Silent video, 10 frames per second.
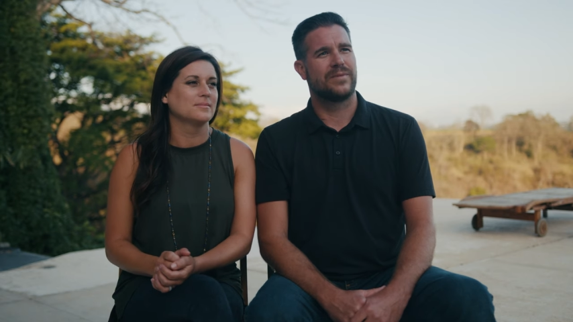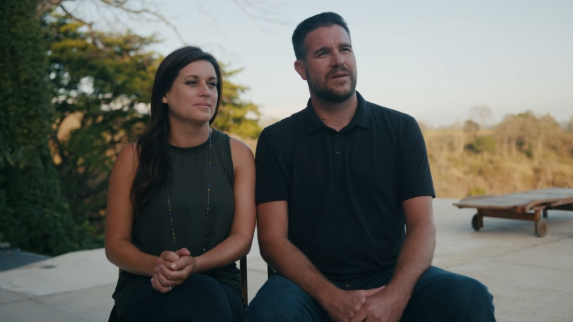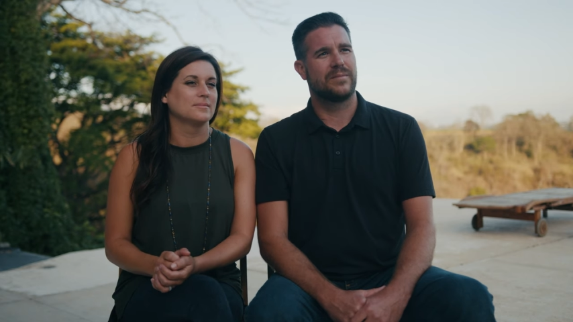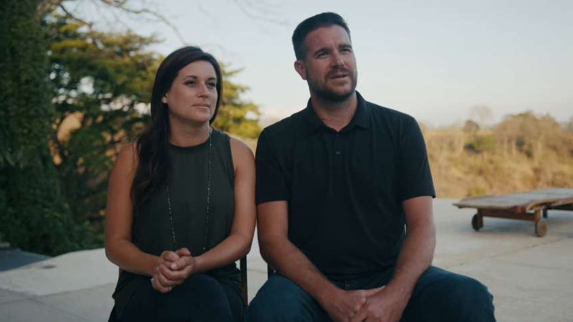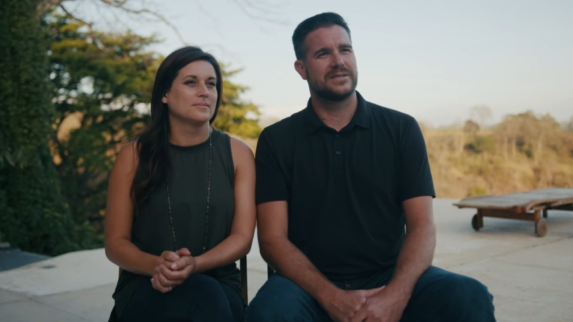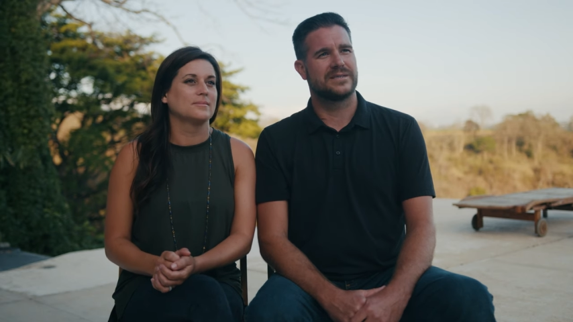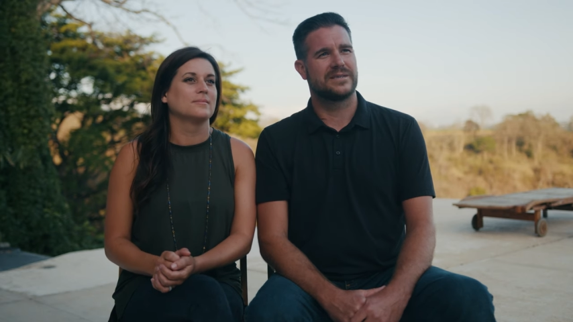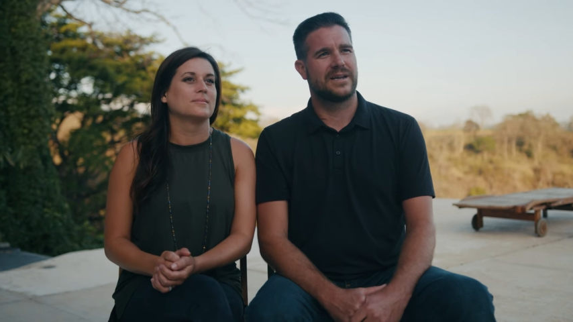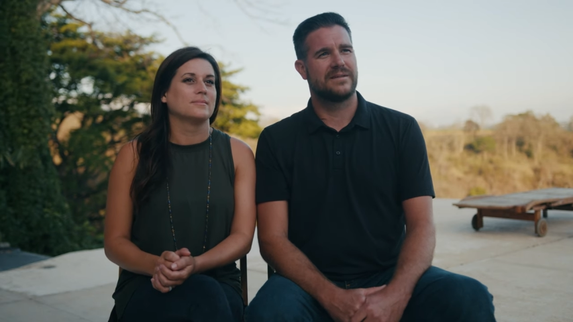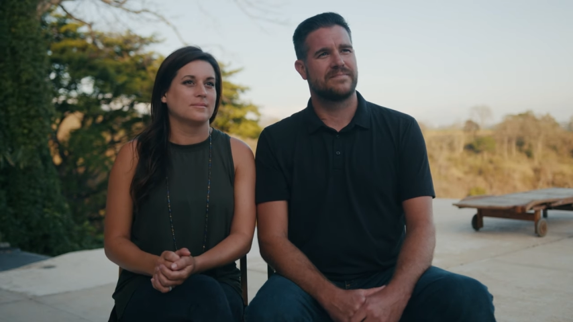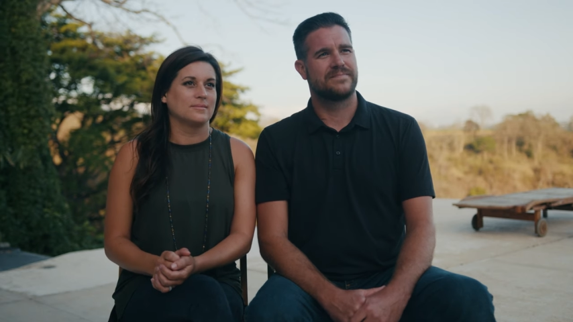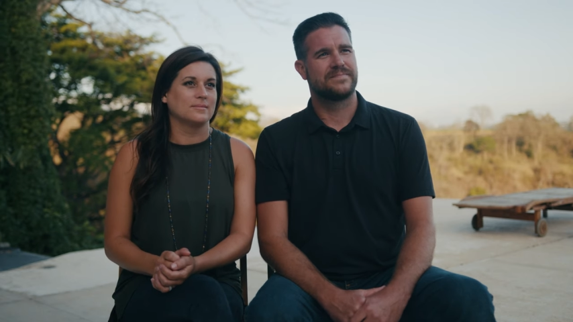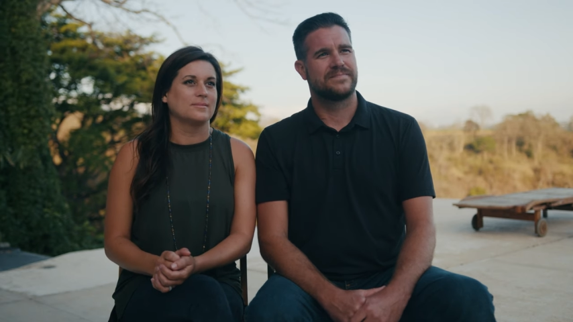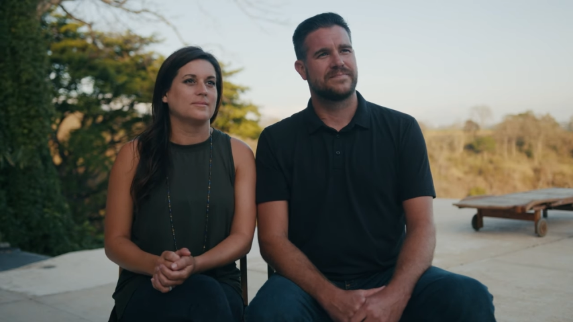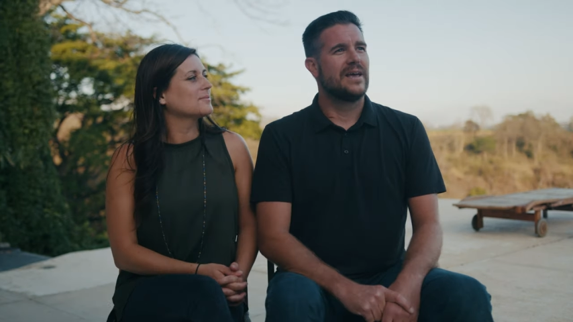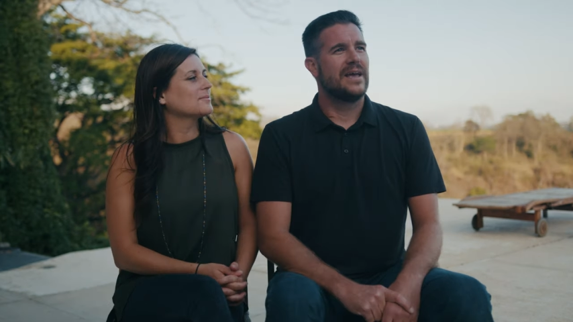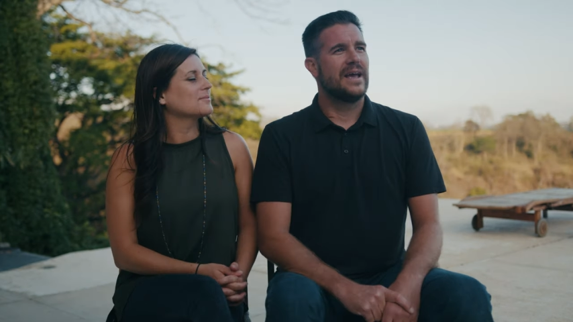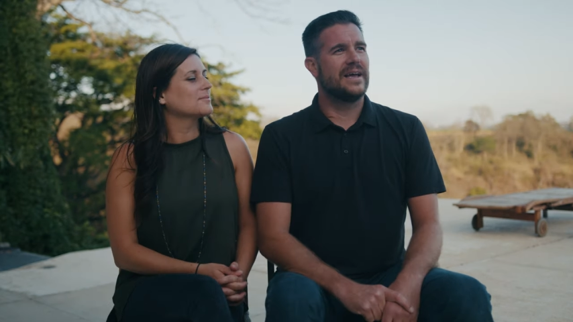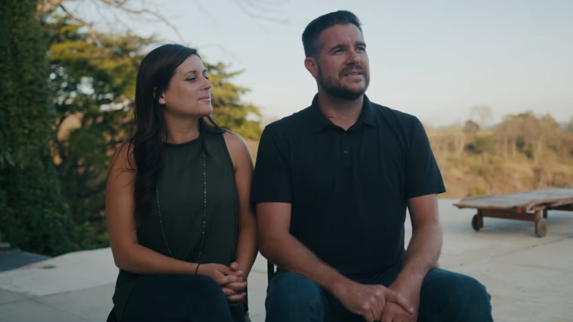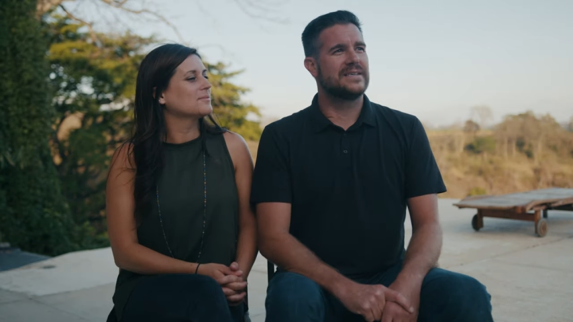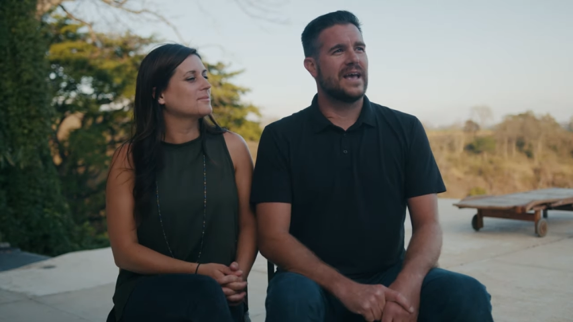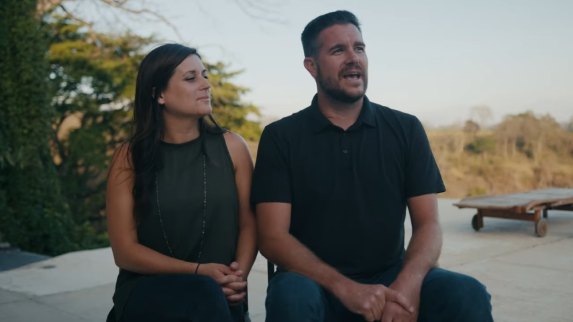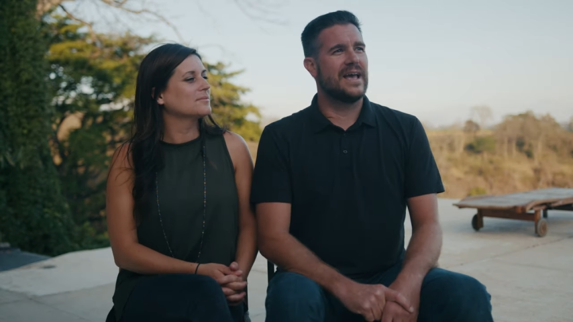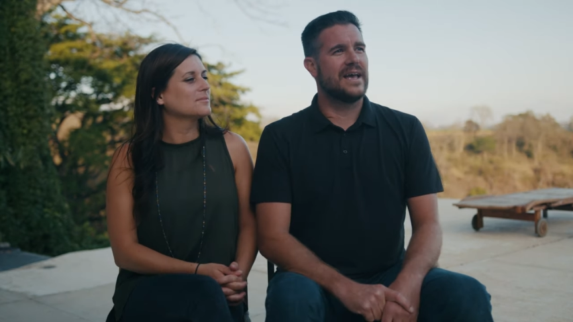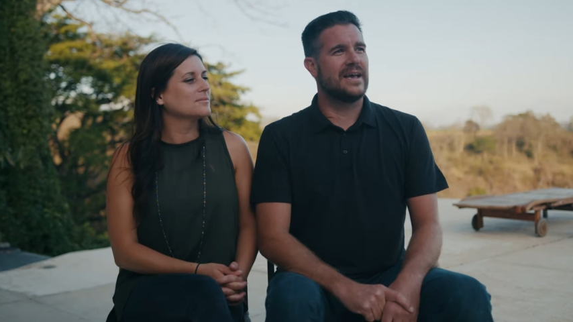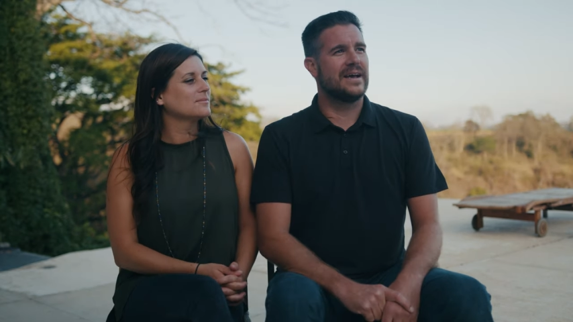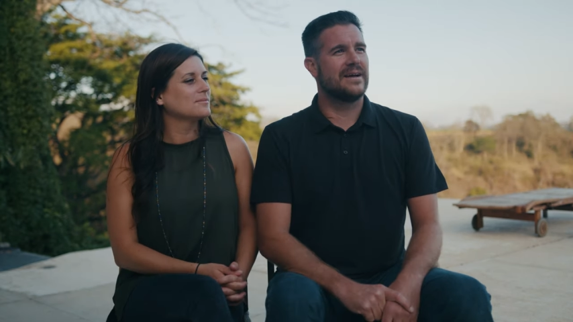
Speaker 1: Everybody's excited. It's a